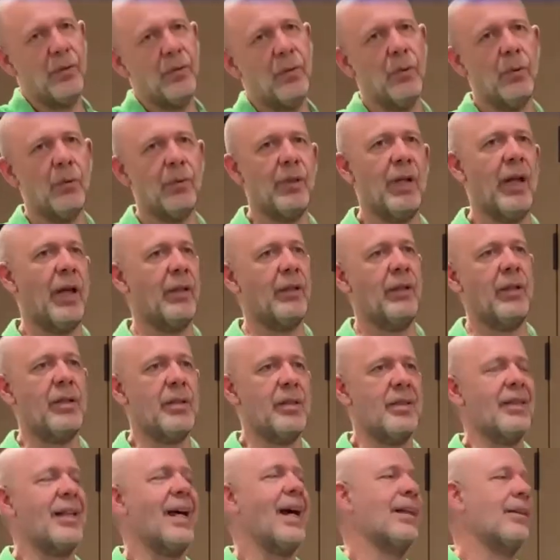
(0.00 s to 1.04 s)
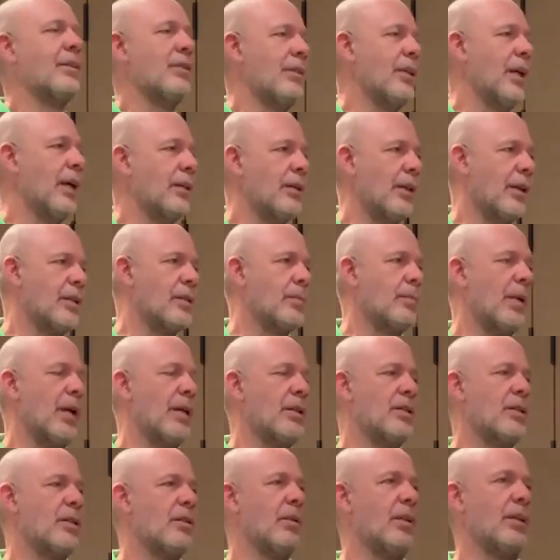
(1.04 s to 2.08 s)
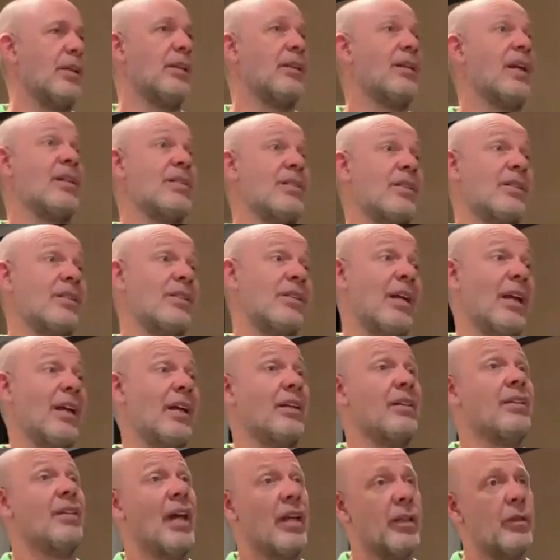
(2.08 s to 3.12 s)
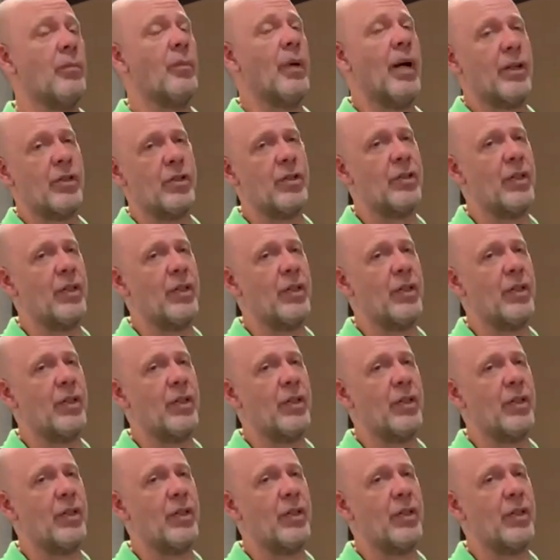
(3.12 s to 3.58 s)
do that. It's not that expensive, and it doesn't take that much